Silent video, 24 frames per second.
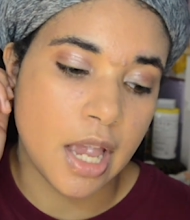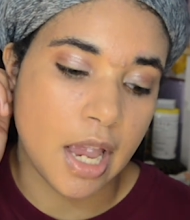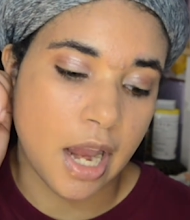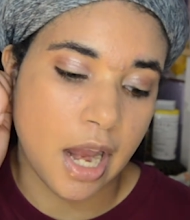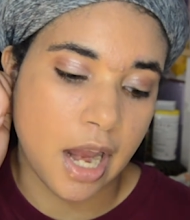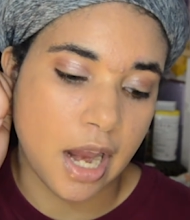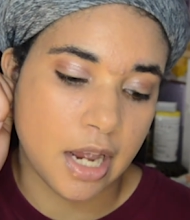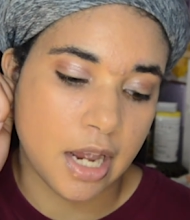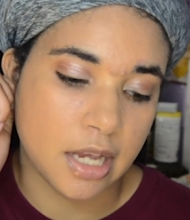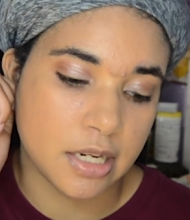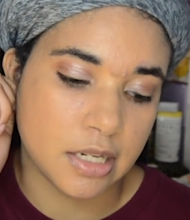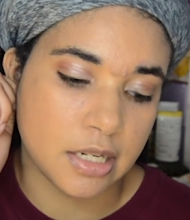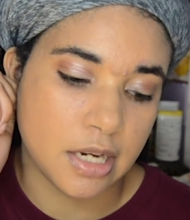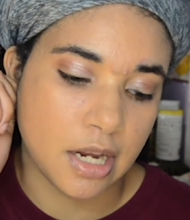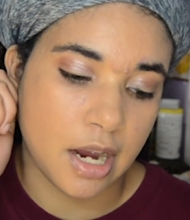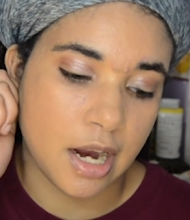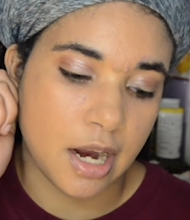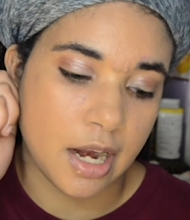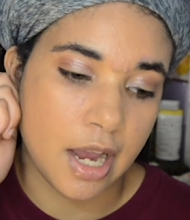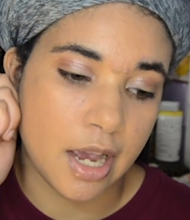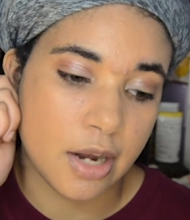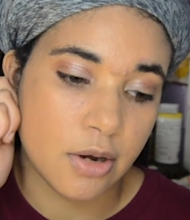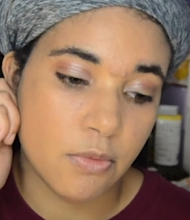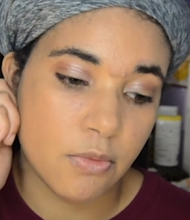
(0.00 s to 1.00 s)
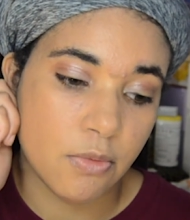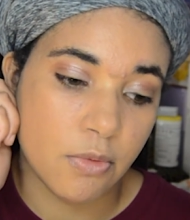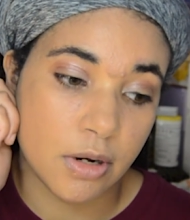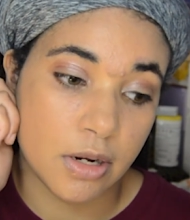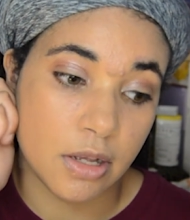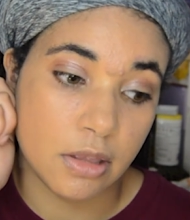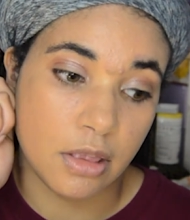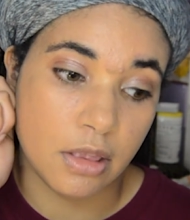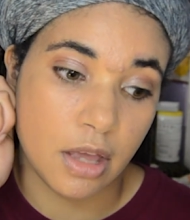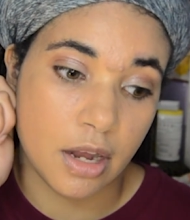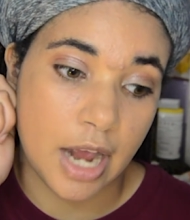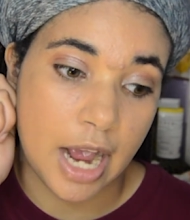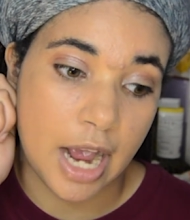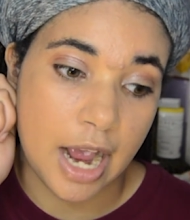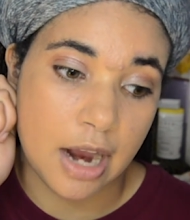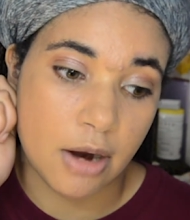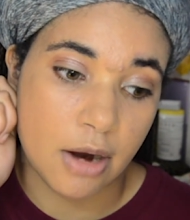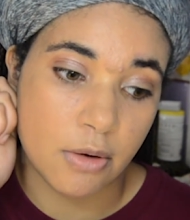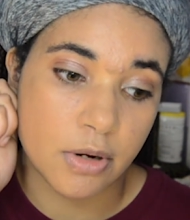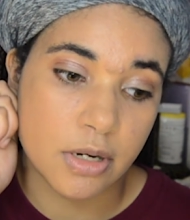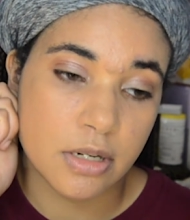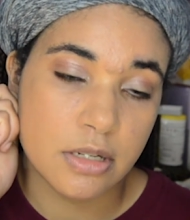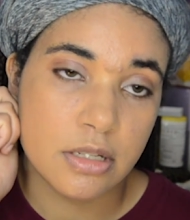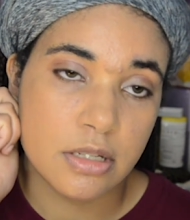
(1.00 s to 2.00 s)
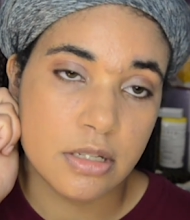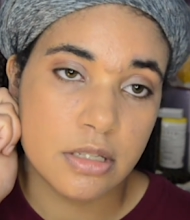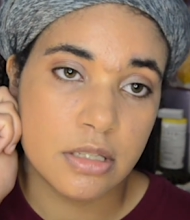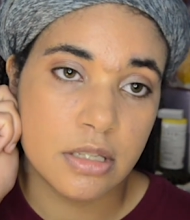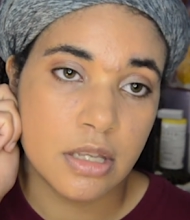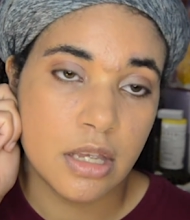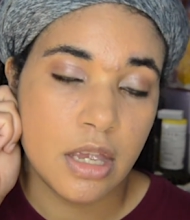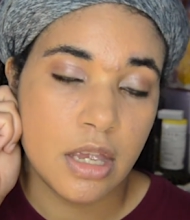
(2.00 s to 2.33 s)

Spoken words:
And I had to work a lot of hours.